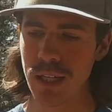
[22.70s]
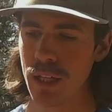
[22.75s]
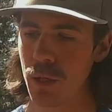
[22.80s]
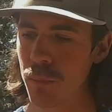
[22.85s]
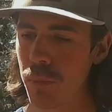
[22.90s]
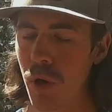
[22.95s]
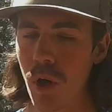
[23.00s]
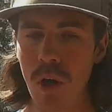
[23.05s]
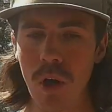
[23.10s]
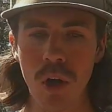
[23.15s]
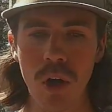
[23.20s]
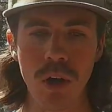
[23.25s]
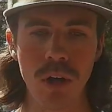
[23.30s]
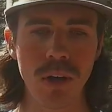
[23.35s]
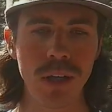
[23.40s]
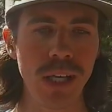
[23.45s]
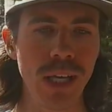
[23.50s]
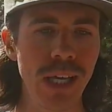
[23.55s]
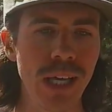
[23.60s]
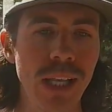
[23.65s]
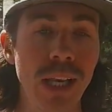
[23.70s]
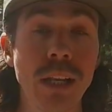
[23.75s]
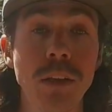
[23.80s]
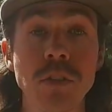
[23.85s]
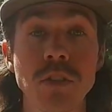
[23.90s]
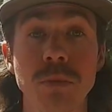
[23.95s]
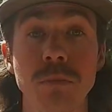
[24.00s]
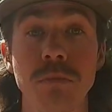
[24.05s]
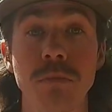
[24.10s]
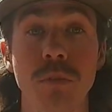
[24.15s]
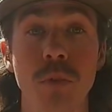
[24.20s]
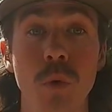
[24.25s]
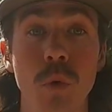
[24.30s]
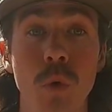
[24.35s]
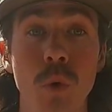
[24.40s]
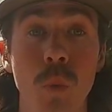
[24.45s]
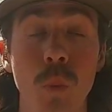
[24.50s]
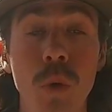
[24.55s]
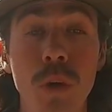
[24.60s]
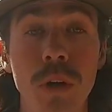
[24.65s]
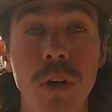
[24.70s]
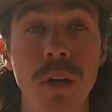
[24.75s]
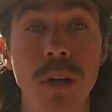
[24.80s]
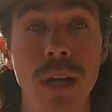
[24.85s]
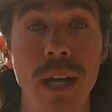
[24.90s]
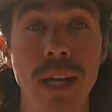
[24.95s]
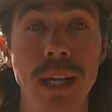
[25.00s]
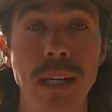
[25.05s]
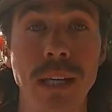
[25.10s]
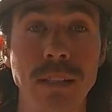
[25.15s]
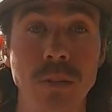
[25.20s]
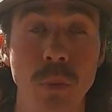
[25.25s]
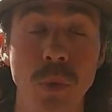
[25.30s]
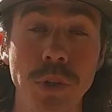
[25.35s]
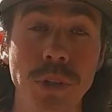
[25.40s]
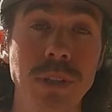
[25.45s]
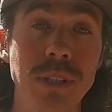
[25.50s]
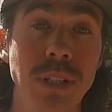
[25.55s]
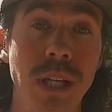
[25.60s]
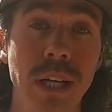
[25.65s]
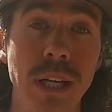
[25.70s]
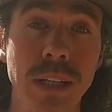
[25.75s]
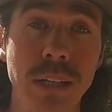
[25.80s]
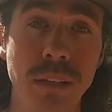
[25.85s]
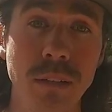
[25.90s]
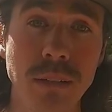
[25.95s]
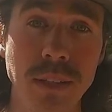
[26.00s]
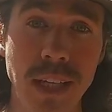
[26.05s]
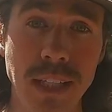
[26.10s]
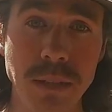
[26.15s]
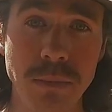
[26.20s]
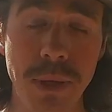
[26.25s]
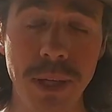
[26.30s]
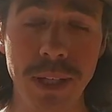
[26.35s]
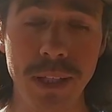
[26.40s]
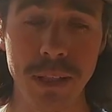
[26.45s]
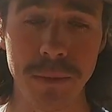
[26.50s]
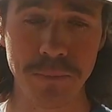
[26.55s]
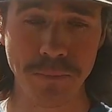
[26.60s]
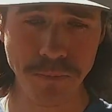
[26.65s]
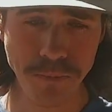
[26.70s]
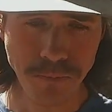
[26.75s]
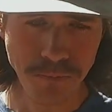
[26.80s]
Nepal, and I use them for work as a wilderness guide here in Tasmania.